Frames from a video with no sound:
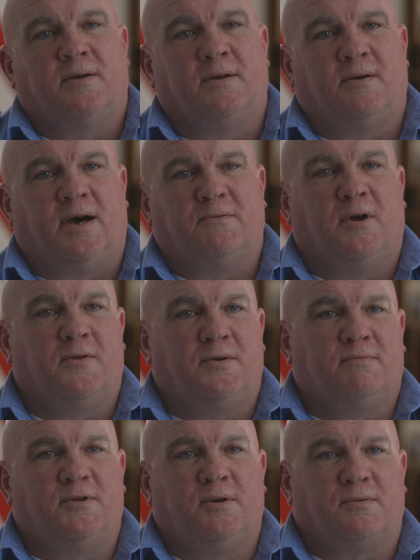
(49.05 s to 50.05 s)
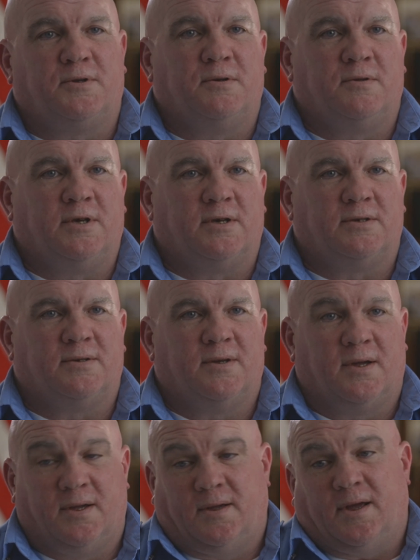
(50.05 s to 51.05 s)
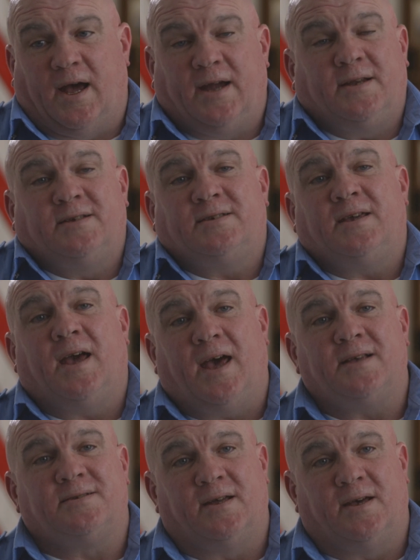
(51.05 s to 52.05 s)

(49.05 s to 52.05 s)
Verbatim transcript: you know, I'd rather, you know, do this. ADC has